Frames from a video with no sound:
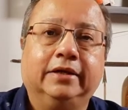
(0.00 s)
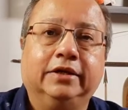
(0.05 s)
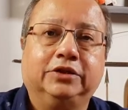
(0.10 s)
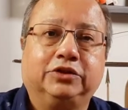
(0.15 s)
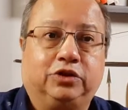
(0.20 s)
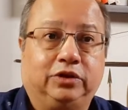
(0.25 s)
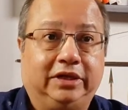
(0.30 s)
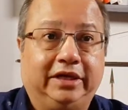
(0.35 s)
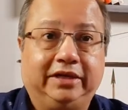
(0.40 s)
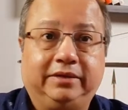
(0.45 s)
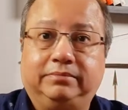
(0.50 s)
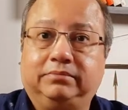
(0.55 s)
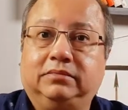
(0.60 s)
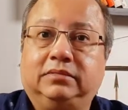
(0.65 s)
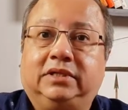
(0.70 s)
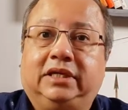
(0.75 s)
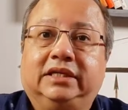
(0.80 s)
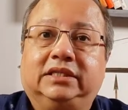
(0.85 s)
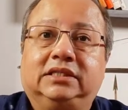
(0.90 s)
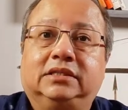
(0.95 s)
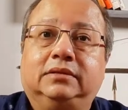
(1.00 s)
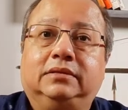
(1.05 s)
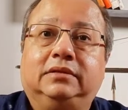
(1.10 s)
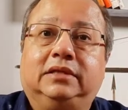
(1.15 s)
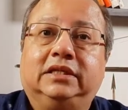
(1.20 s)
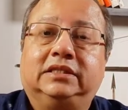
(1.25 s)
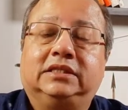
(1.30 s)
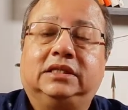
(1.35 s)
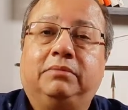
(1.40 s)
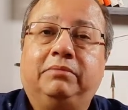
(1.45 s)
So they
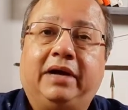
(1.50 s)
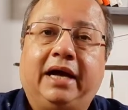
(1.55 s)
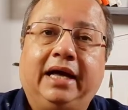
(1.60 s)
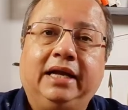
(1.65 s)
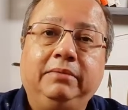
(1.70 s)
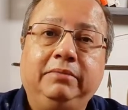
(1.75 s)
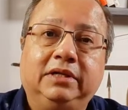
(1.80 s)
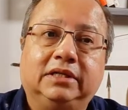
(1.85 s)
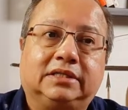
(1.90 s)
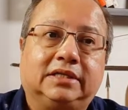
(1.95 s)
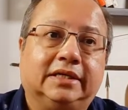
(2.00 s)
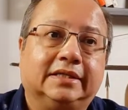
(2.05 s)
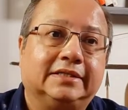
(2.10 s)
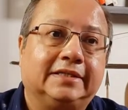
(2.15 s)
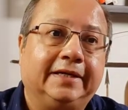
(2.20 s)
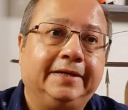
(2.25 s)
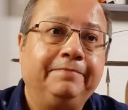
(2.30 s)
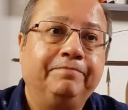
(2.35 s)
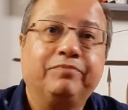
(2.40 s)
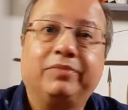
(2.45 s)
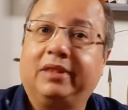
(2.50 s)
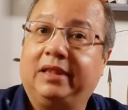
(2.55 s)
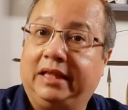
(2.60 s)
did some animal testing.